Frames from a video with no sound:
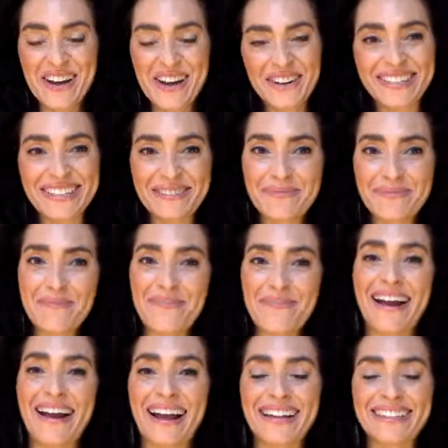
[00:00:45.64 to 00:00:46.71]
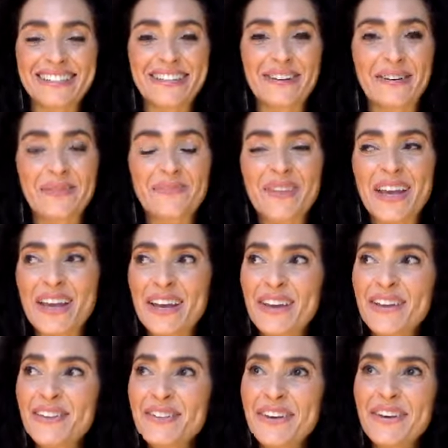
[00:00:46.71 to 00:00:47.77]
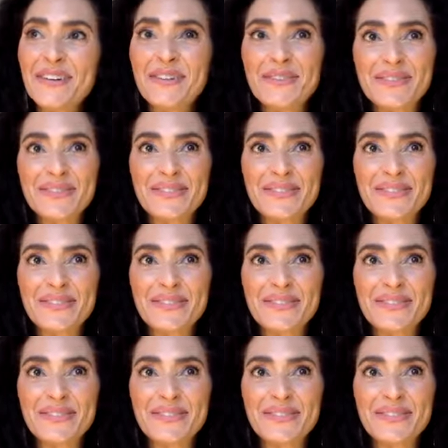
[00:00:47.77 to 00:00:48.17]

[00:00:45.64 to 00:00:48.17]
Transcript: Christian McBride. So, you know,